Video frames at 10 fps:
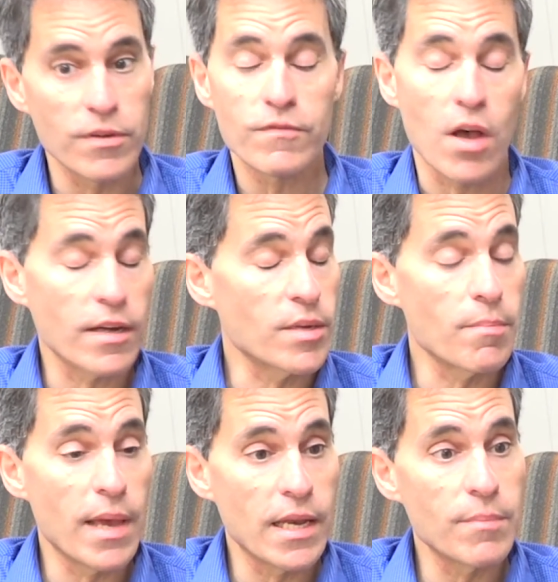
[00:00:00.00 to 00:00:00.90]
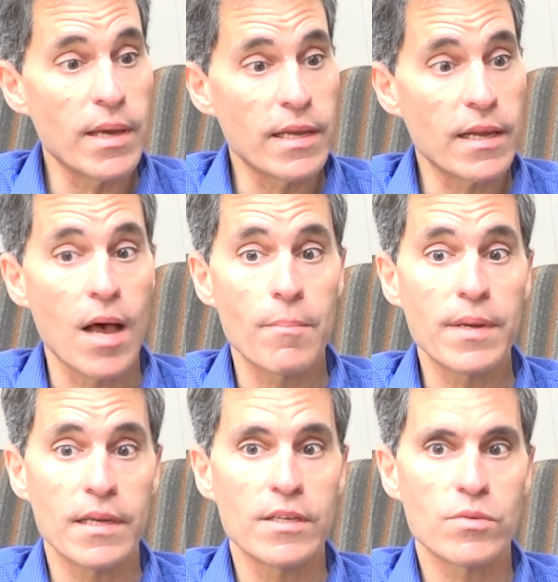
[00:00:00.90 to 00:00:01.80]
talked to many
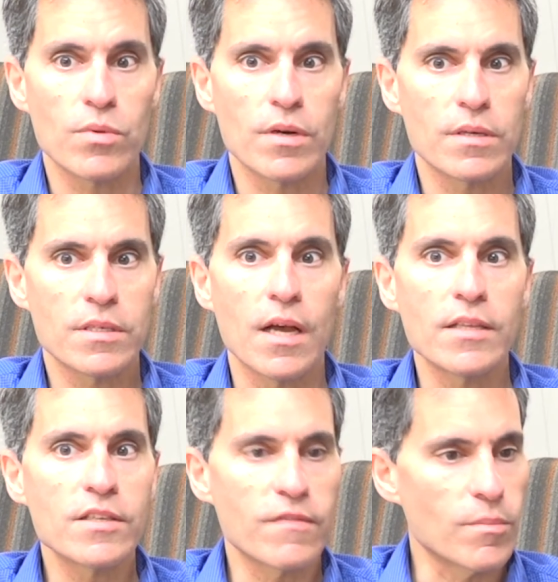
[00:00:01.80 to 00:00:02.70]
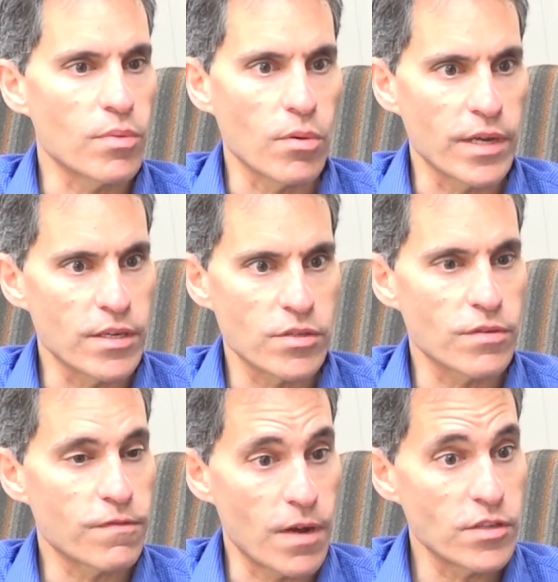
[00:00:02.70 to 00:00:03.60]
companies where tons of employees
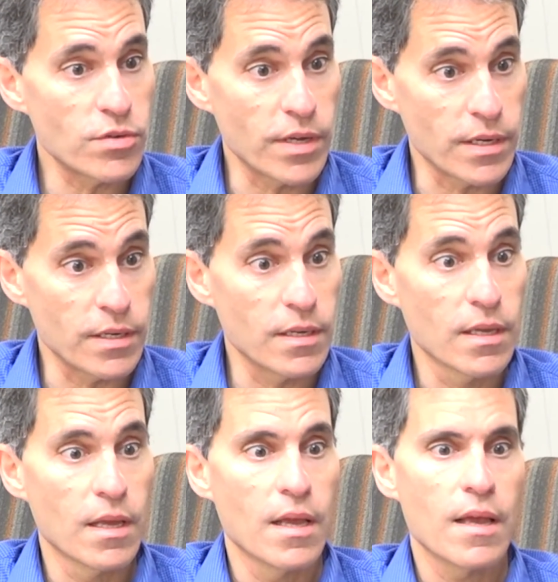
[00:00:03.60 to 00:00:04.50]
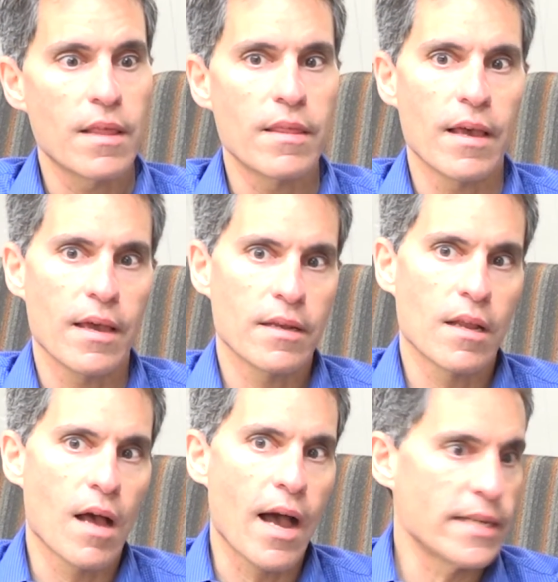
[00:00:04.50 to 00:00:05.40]
are frustrated that
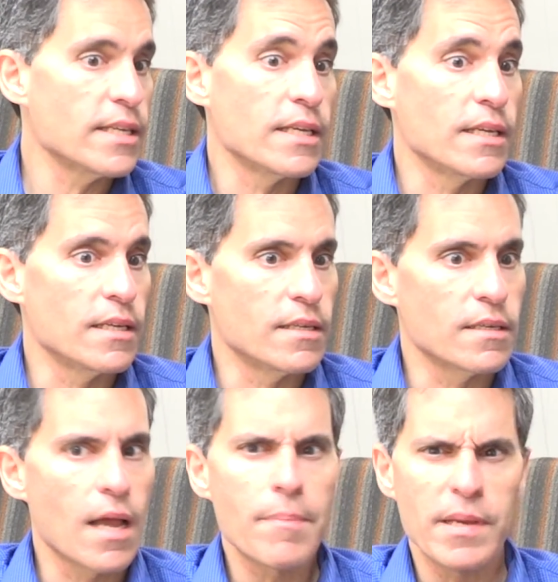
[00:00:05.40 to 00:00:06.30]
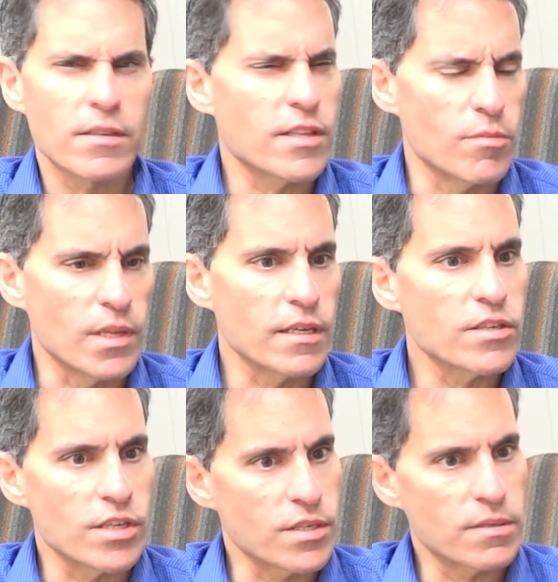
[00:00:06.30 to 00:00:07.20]
IT, not because they're
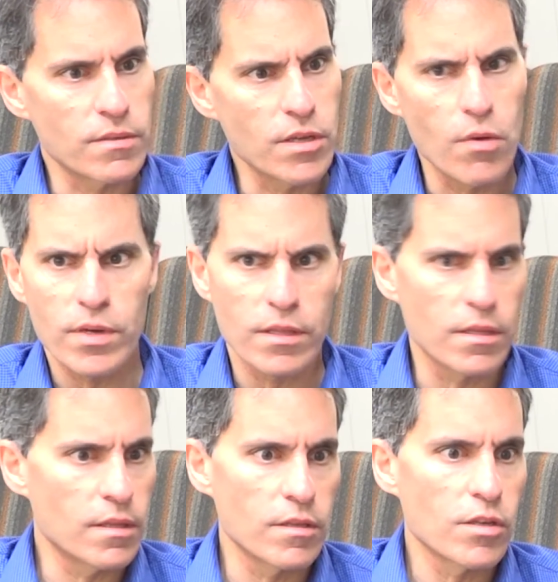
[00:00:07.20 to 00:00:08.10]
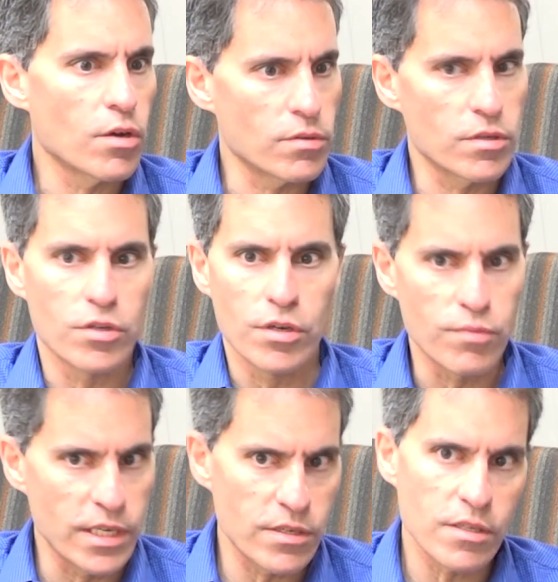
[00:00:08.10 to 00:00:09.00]
malicious, with good
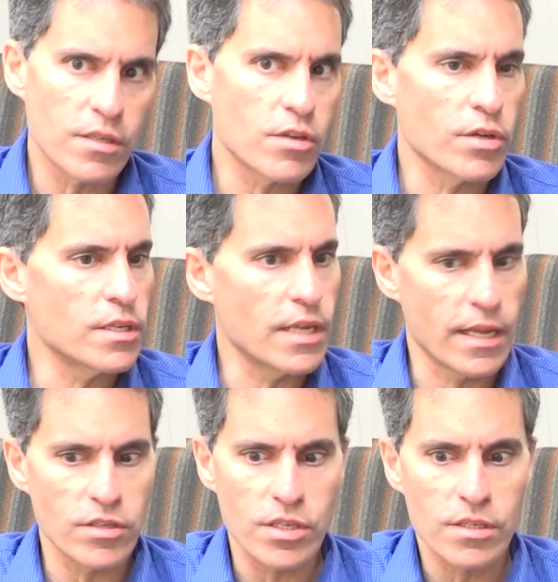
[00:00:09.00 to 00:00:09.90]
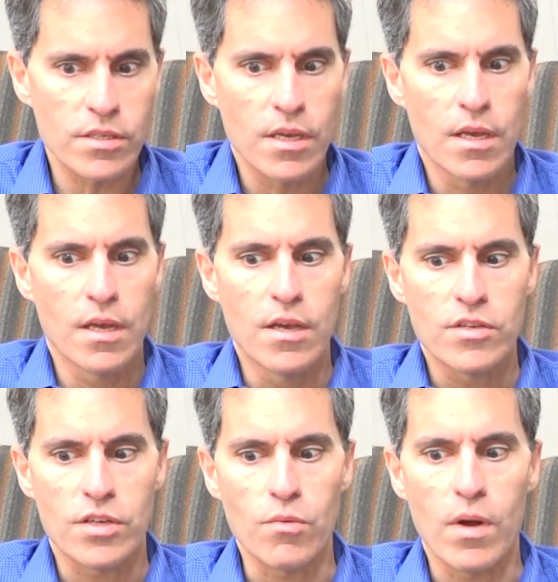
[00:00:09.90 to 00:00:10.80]
reasons, good intentions,
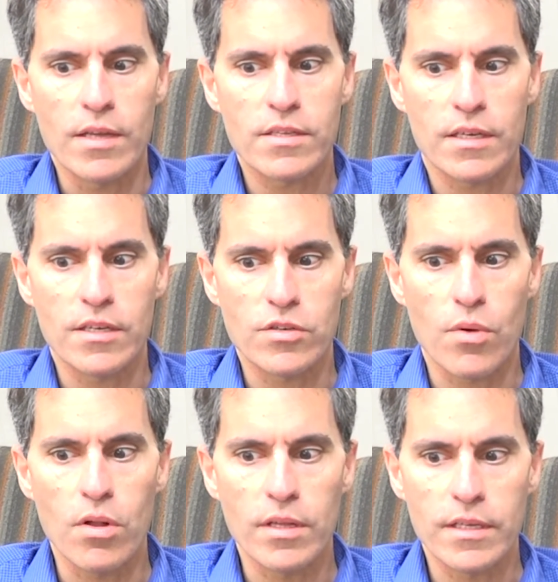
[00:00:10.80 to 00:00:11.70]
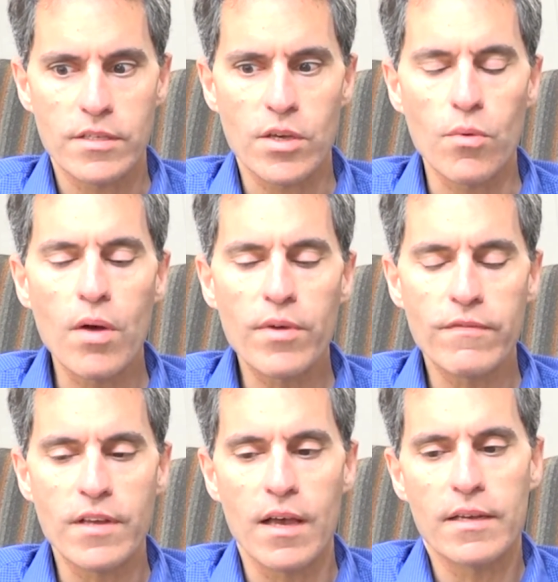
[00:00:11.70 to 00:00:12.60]
sort of wants to control it. And so what we've
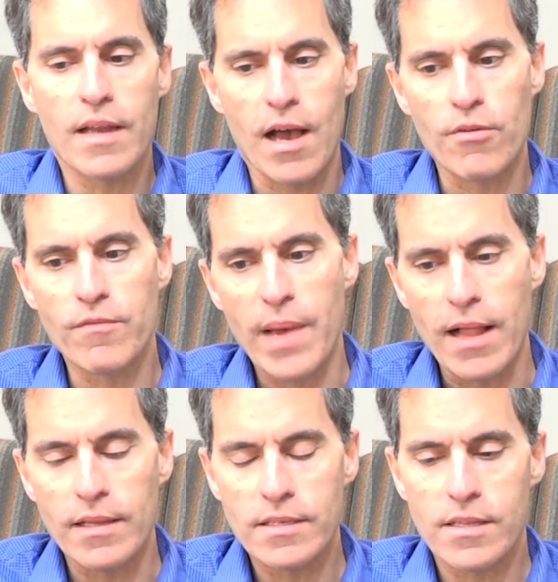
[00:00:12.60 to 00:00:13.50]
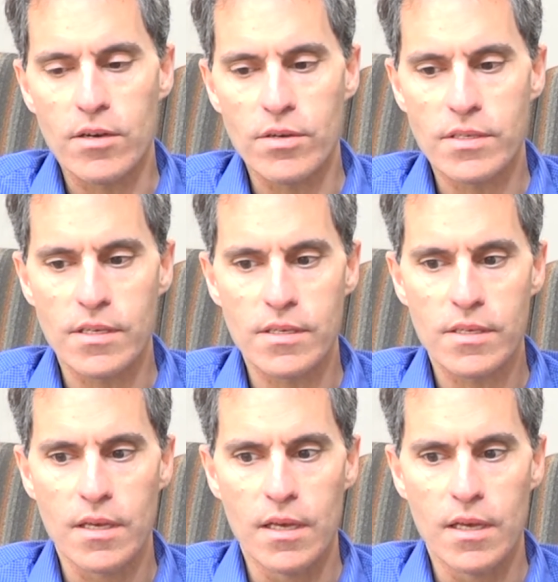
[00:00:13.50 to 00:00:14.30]
done and how we've balanced those is